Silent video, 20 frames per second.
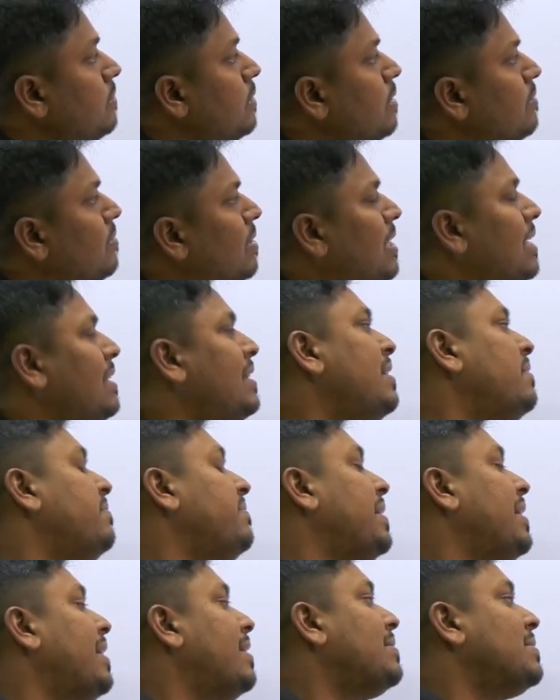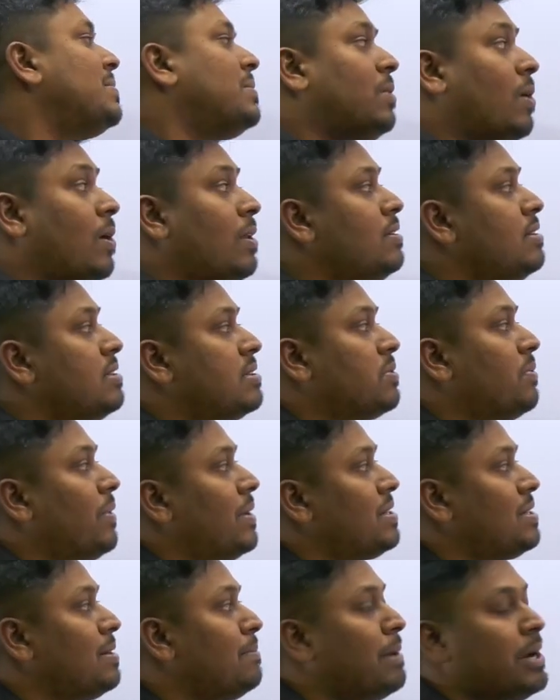Well, I think we can solve this
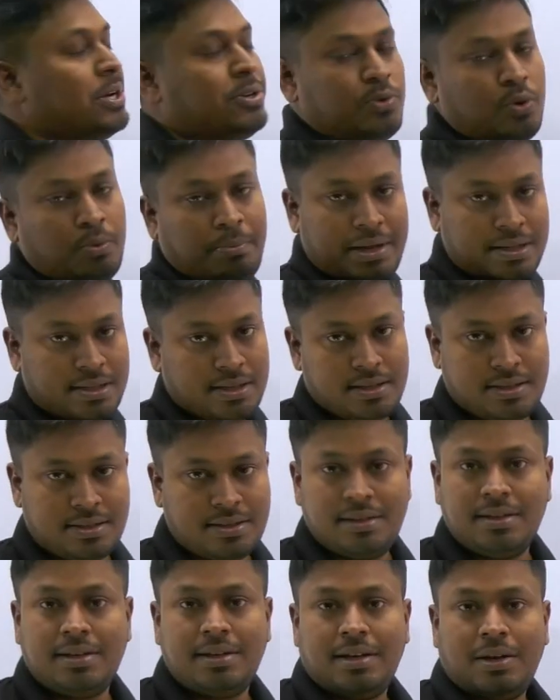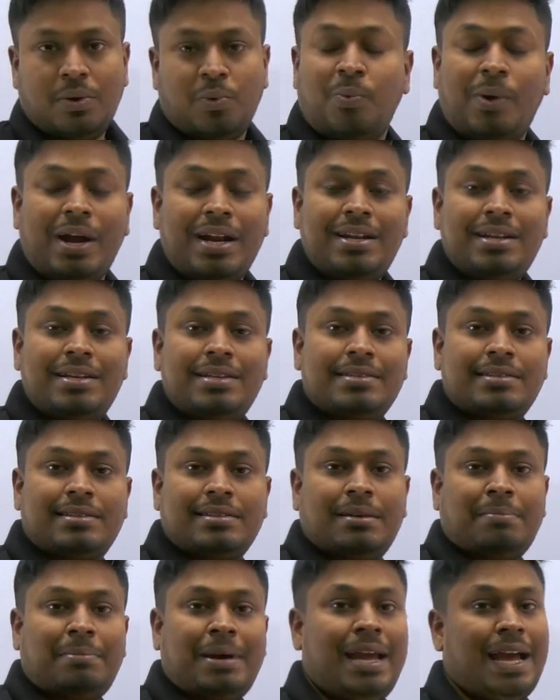question by two methods. One is
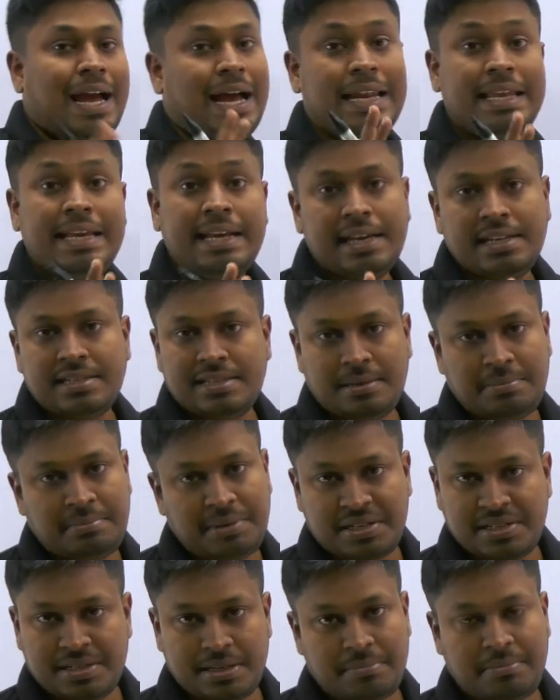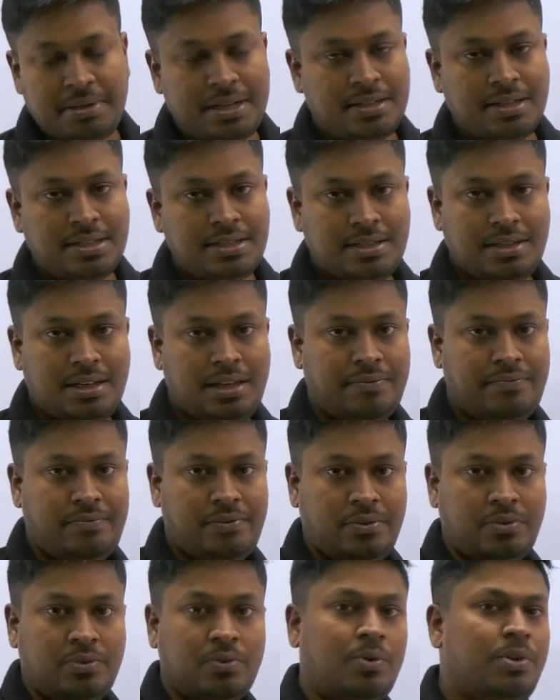by allegation mixture method. If
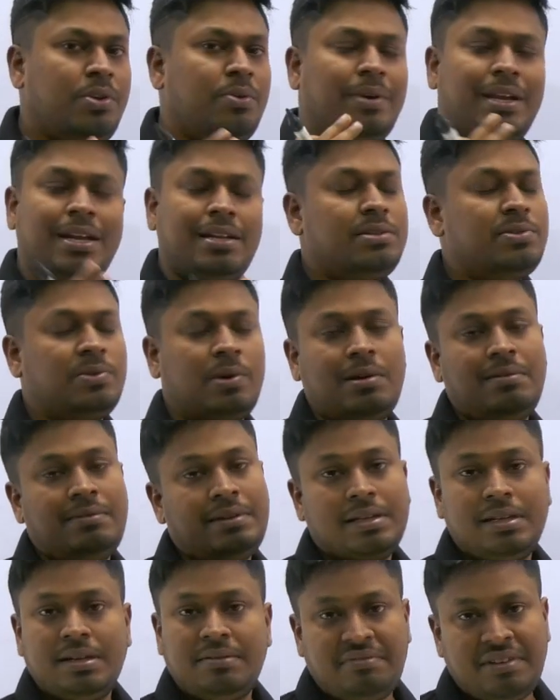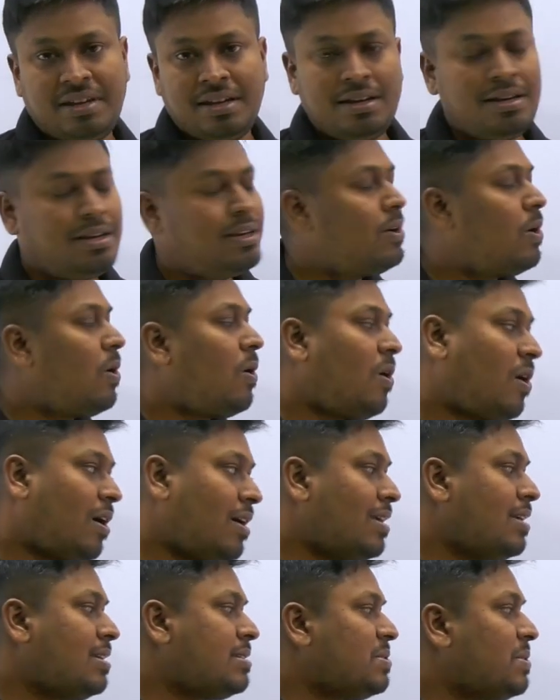you know, you can solve in that way.
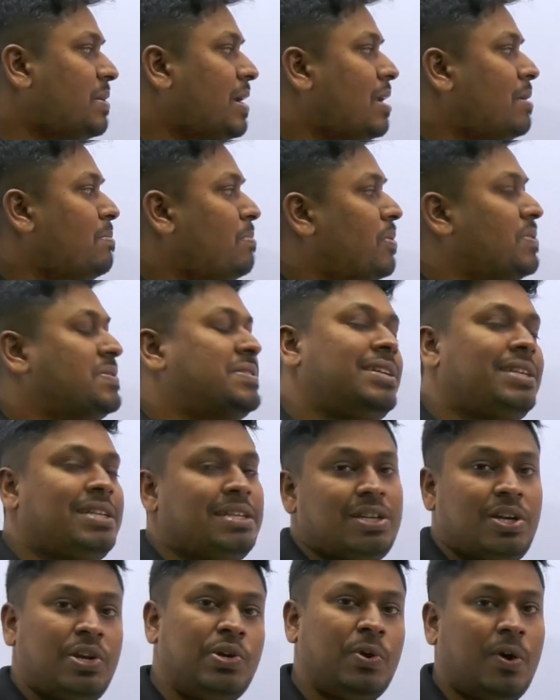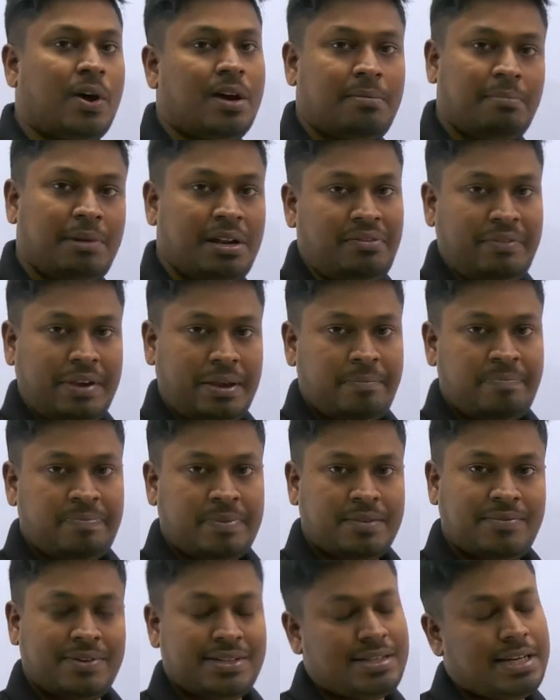Or else you can proceed in a normal way.
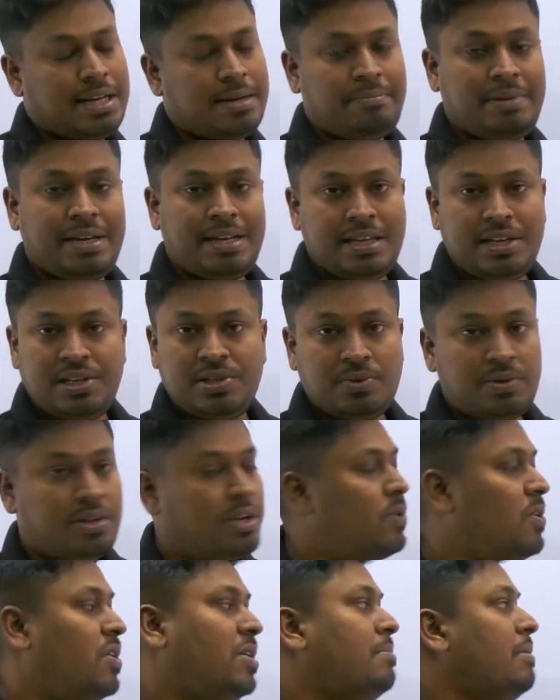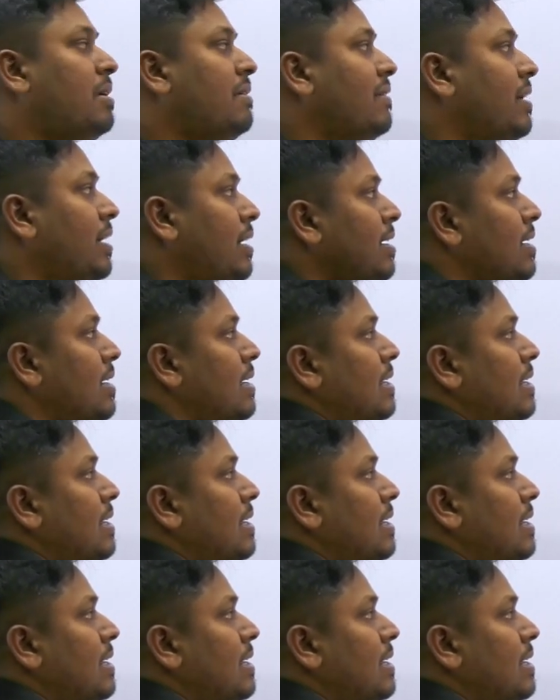First, let me teach you the normal way.